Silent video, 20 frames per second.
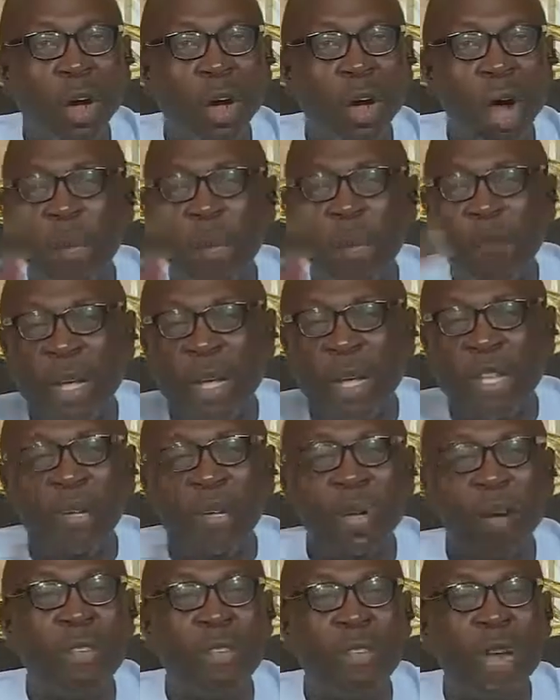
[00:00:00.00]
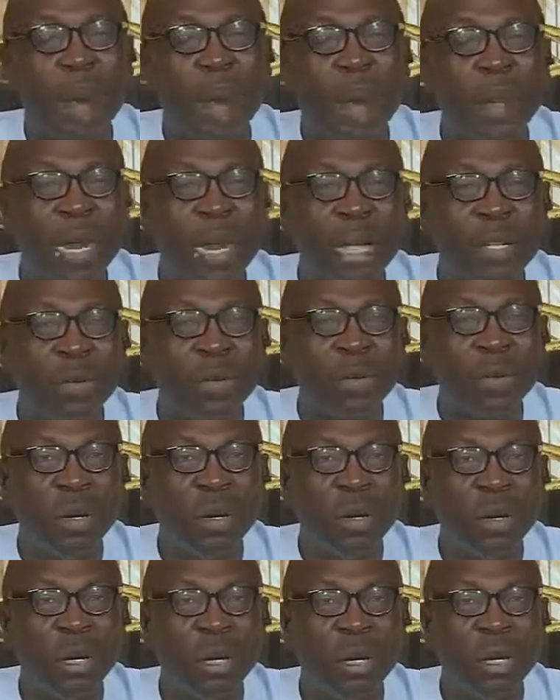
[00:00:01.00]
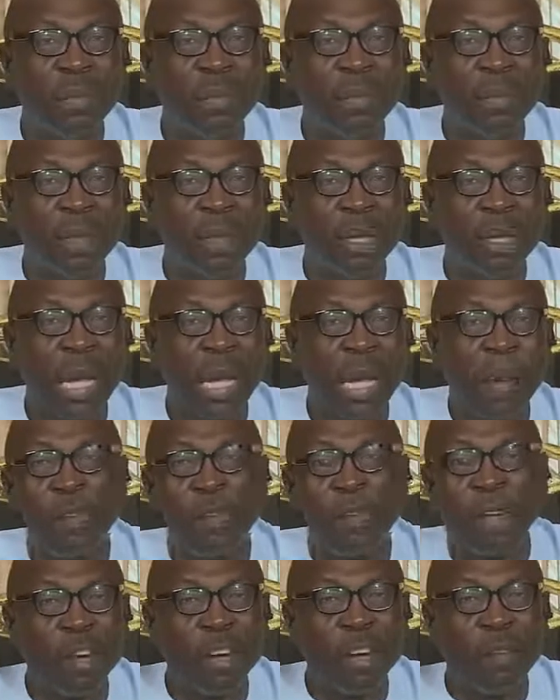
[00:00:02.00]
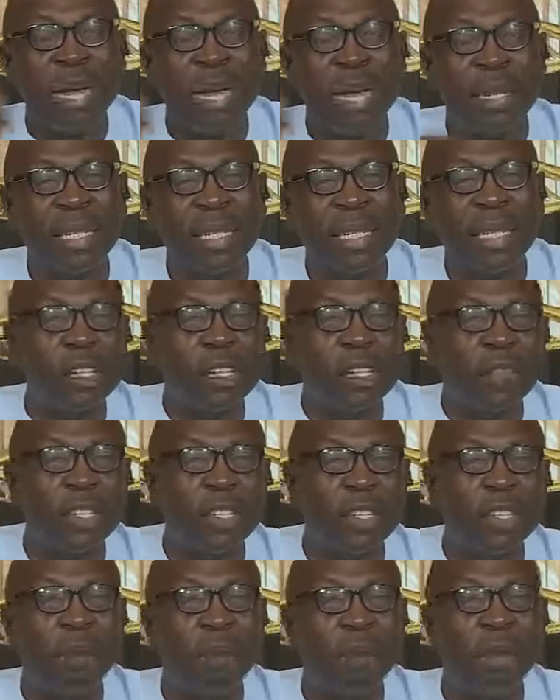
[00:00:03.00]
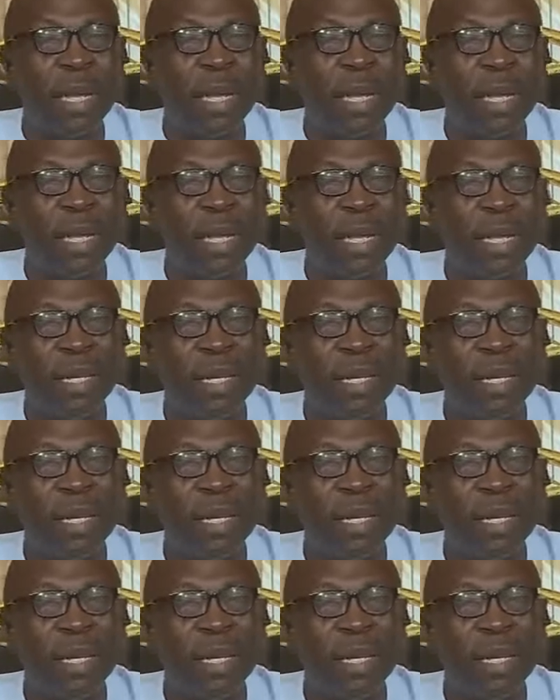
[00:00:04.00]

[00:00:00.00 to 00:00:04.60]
Or Professor Fred Abadasu, a professor of medicine in the University of Benin?